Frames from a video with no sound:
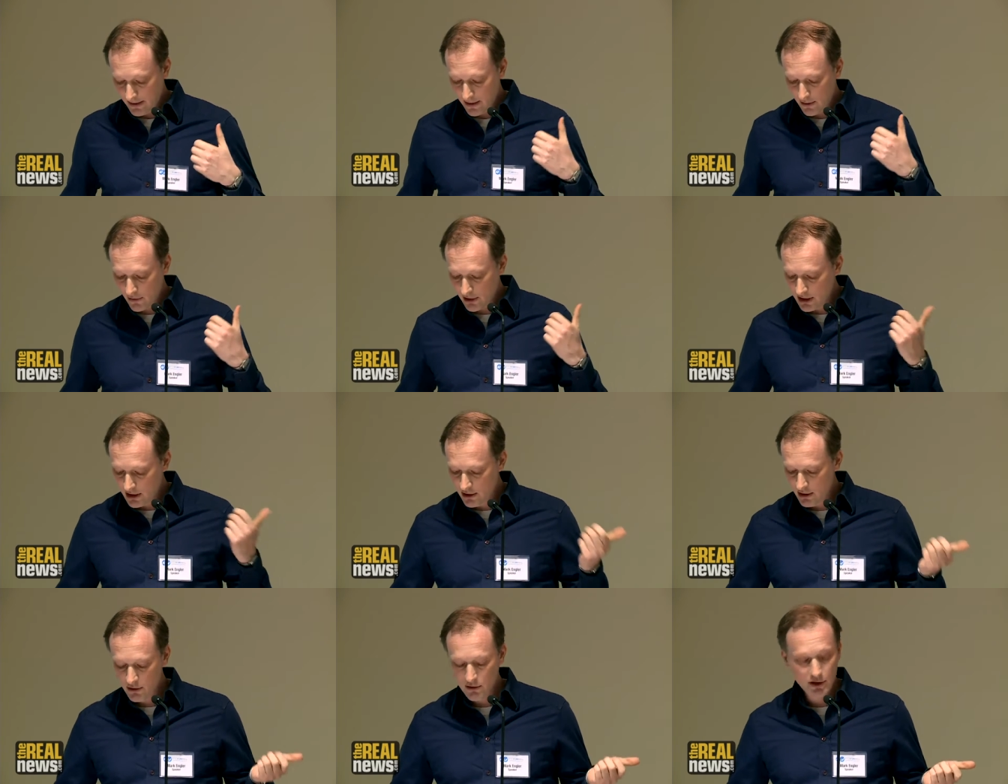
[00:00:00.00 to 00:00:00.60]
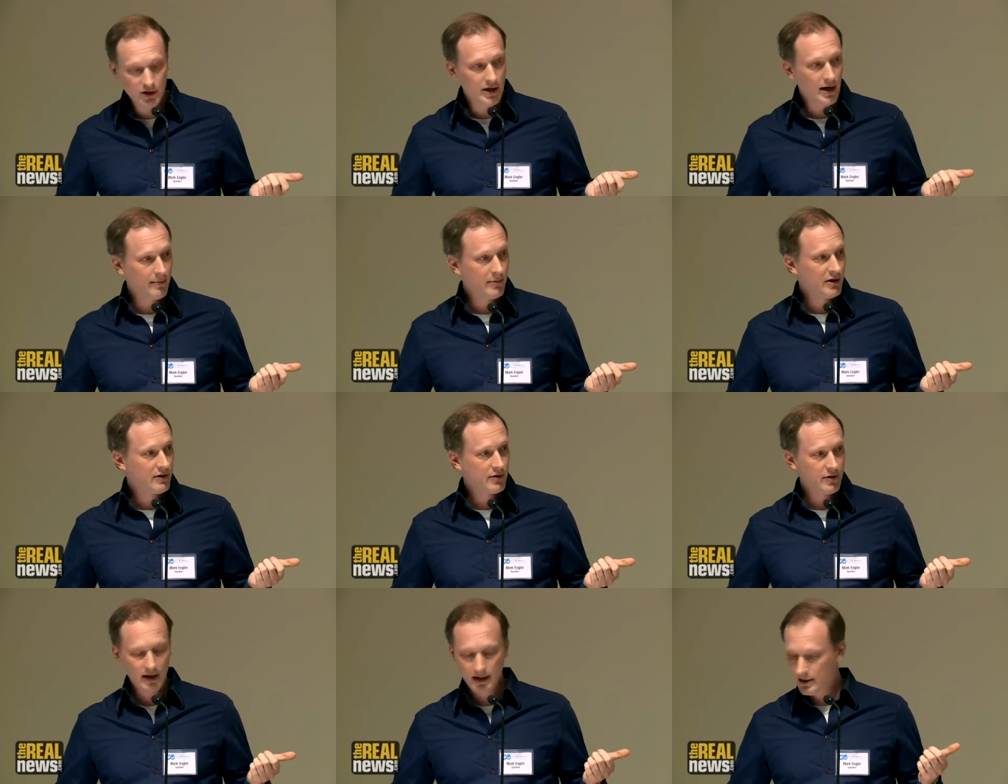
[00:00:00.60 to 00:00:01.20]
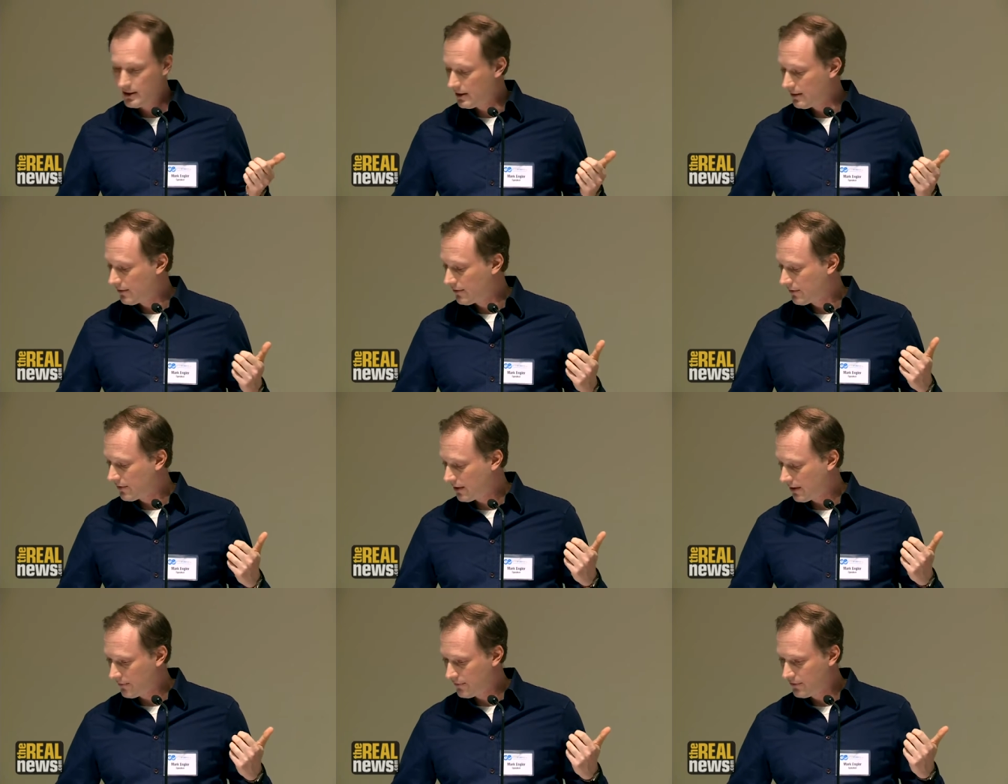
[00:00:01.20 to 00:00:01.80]
there were huge
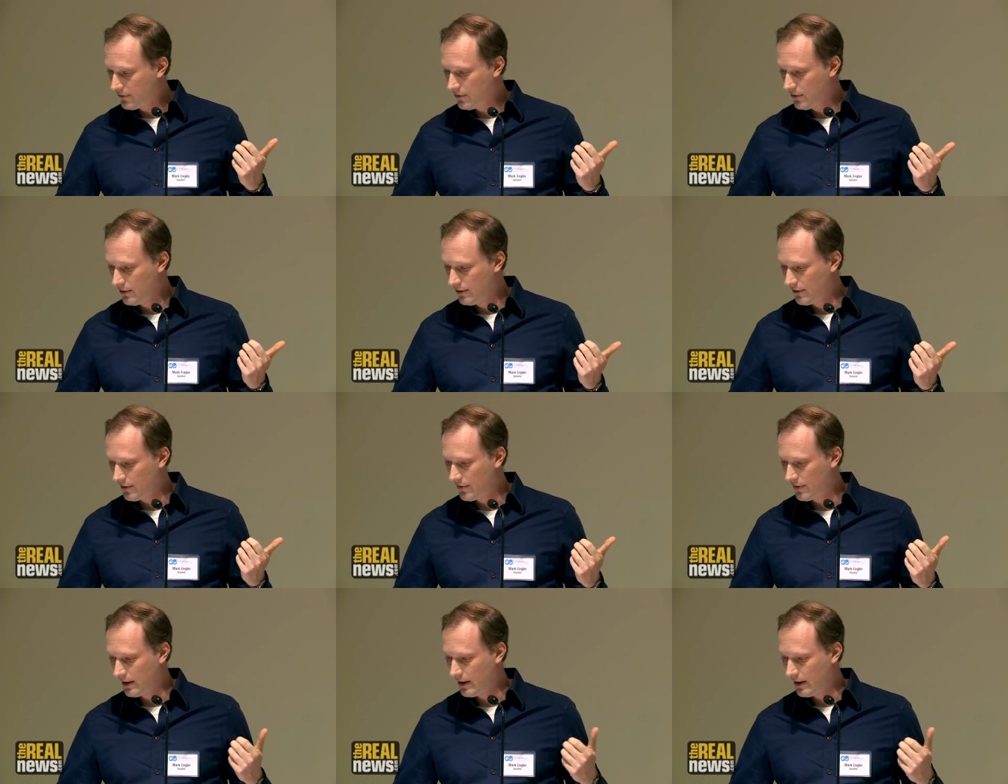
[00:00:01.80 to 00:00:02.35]
demonstrations of students